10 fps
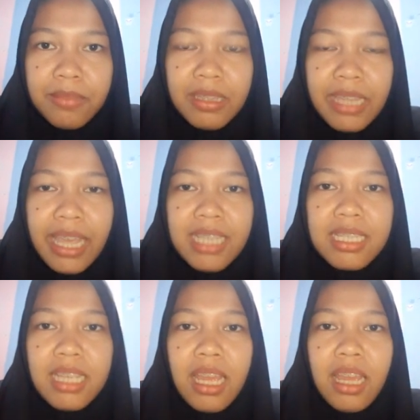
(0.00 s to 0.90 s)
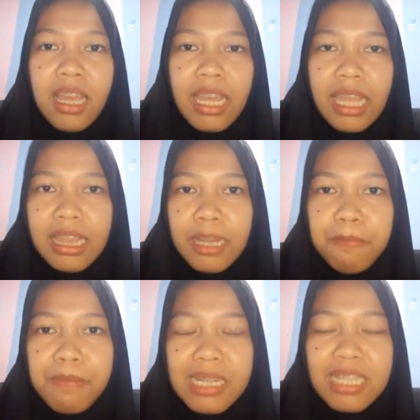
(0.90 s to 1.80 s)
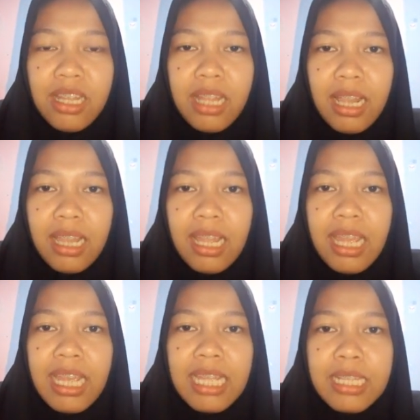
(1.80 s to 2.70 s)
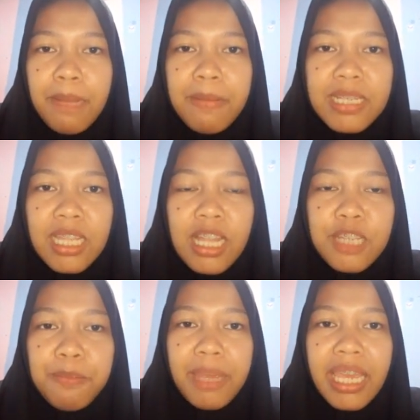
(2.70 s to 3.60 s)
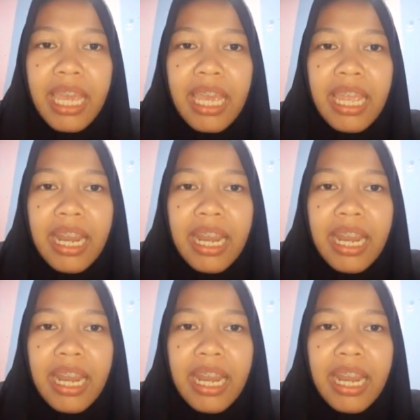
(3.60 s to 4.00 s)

Next, interpersonal. Interpersonal speaking here